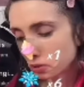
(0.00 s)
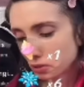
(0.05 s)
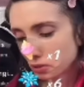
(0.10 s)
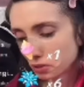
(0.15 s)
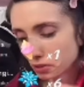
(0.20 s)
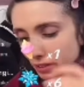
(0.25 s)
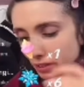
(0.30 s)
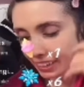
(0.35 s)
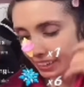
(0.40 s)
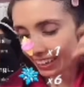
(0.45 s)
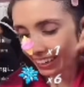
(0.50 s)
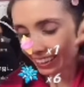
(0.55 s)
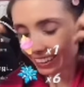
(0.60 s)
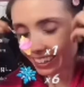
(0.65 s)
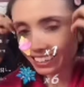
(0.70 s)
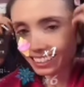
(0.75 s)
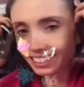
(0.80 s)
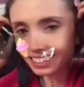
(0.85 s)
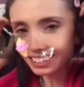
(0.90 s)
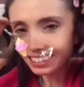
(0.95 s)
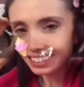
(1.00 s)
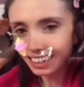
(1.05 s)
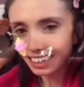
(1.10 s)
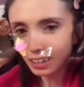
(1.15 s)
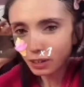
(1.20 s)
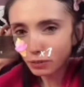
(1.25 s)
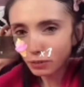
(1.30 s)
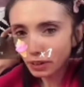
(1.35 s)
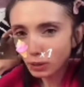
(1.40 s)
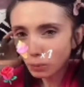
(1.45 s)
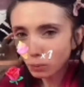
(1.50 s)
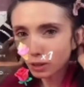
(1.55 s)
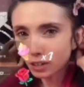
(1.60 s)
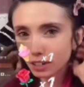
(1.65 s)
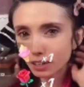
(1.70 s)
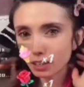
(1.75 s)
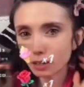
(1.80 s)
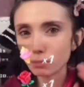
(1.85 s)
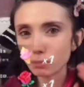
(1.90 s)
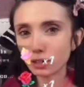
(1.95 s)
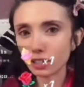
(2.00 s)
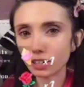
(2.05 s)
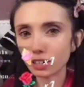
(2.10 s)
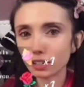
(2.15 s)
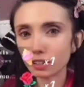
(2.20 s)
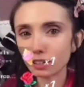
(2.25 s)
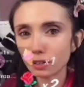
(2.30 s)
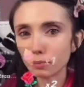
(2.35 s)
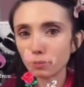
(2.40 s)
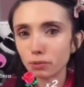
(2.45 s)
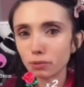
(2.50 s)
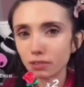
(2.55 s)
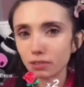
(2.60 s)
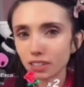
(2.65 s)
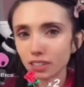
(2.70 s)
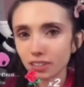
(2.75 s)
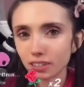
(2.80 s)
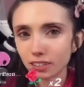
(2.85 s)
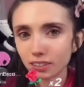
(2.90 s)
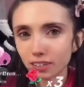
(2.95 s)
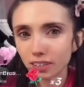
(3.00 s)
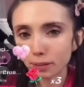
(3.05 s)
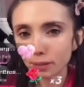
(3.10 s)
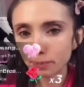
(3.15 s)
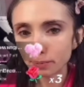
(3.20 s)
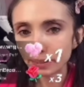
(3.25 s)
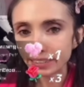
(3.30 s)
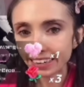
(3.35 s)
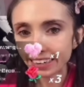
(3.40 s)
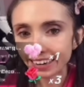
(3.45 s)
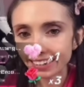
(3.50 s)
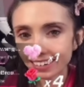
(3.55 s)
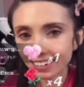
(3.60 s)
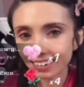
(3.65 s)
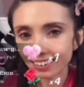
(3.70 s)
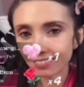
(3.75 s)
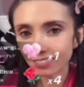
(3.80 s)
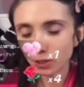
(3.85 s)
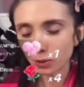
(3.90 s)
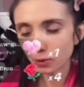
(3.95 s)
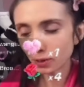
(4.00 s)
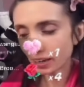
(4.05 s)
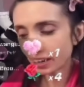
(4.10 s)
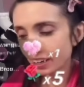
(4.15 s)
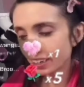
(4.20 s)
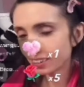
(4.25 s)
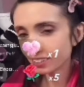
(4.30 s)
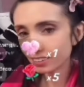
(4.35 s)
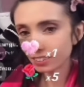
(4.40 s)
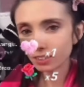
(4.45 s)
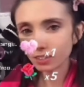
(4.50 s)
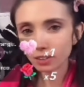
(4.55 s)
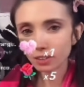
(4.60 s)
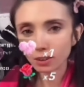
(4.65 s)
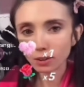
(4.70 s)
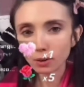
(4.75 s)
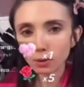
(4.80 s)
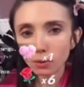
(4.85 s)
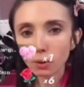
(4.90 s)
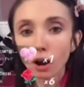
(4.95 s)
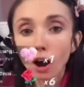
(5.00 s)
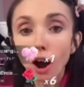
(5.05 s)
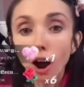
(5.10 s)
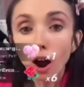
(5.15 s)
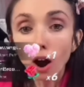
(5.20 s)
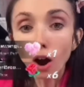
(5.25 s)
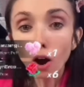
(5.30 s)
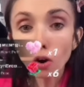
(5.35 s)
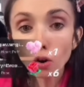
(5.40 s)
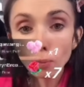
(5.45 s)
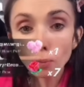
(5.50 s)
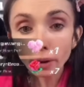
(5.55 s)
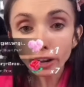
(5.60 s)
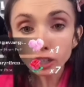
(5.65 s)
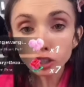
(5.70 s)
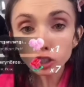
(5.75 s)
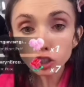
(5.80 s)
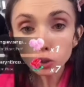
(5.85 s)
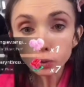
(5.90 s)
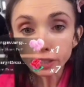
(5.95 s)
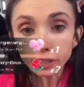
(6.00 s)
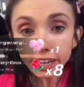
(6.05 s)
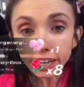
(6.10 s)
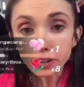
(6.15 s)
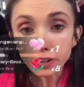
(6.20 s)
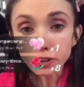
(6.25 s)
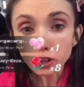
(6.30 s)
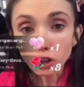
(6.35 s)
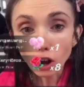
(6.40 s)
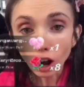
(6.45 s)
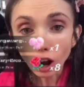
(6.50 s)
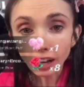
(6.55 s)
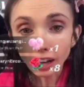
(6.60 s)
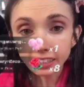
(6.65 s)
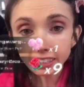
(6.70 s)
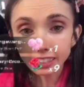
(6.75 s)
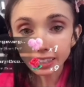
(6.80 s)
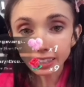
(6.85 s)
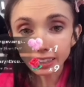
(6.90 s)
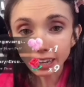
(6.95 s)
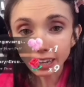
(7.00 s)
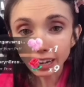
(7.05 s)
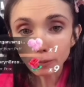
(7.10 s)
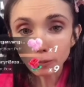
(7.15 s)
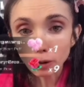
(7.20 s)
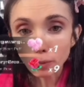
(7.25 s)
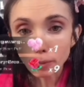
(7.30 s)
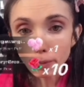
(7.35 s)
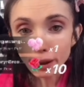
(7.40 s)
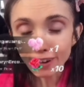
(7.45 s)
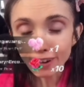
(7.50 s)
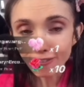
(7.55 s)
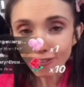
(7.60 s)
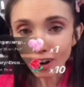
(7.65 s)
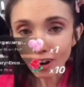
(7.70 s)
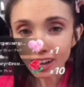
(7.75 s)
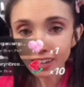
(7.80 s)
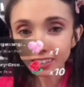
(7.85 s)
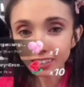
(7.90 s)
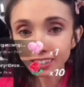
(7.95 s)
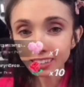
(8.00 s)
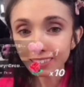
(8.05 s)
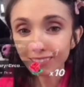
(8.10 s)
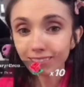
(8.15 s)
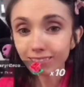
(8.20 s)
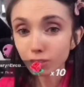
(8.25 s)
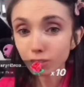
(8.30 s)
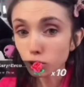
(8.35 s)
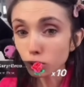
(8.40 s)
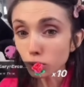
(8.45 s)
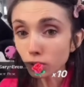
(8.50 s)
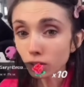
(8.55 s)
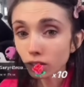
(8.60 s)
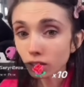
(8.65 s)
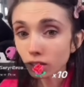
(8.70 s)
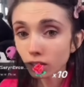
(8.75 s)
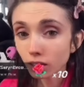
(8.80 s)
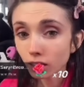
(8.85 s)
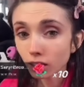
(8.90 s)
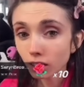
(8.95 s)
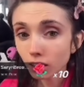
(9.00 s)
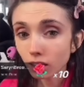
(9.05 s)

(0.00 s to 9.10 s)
That just kind of like want to come in here and complain and like be negative, you guys, you know? Oh my gosh, you did not say that about my friend Luke.